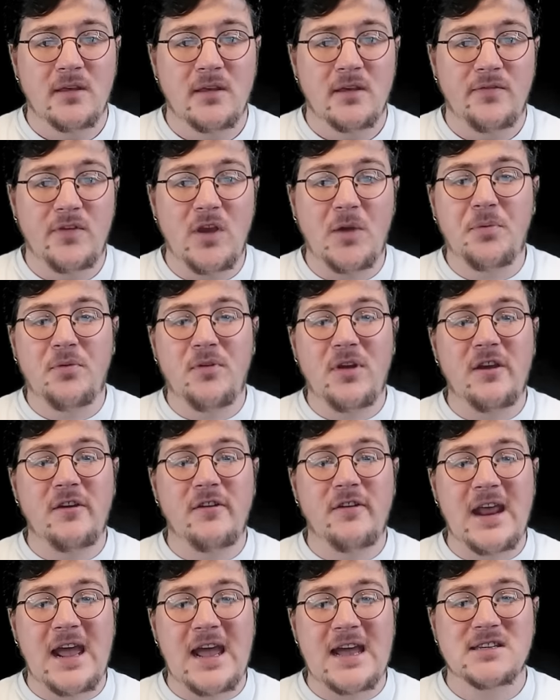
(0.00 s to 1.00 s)
The operator
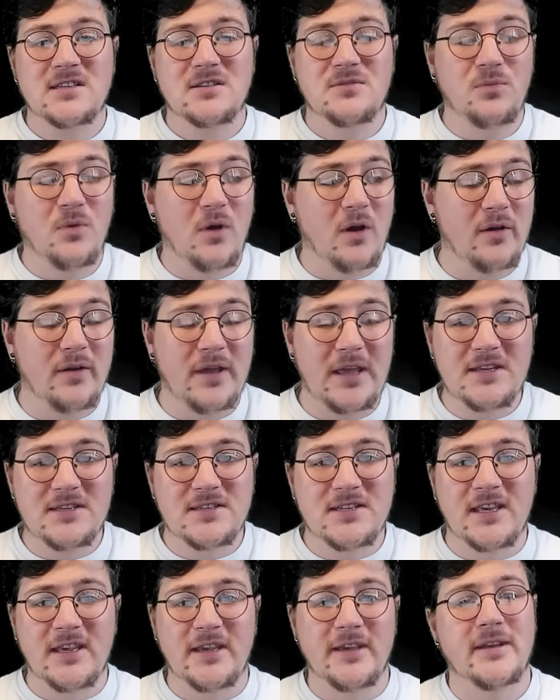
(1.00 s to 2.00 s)
had asked what
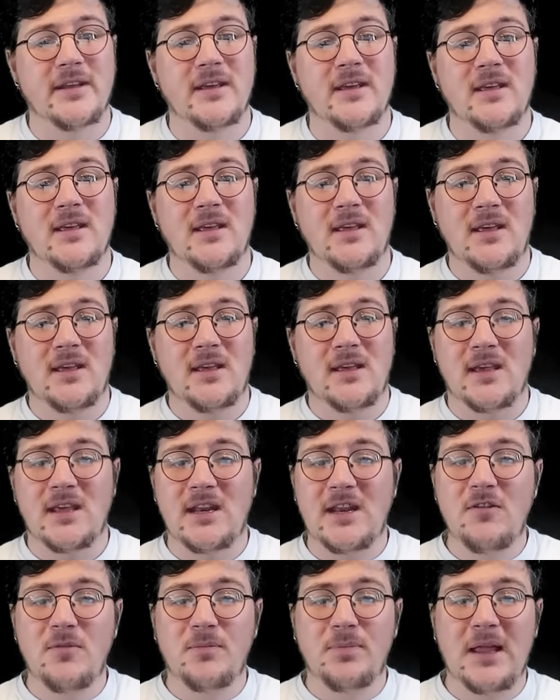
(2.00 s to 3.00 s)
instigated it, and
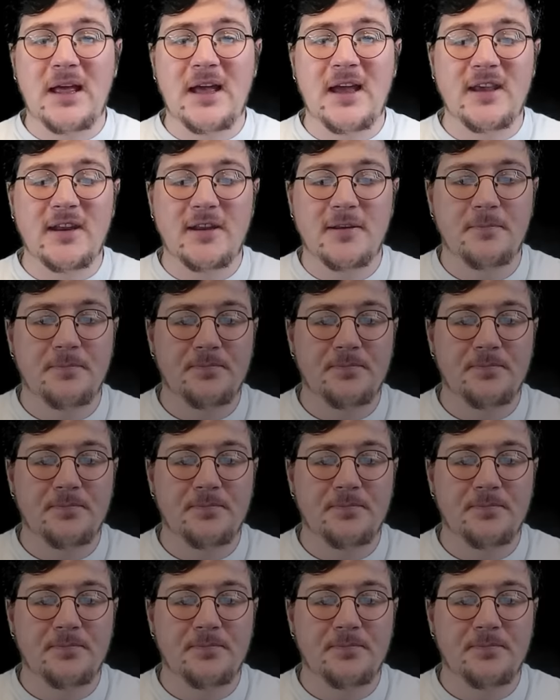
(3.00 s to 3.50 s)
he replied,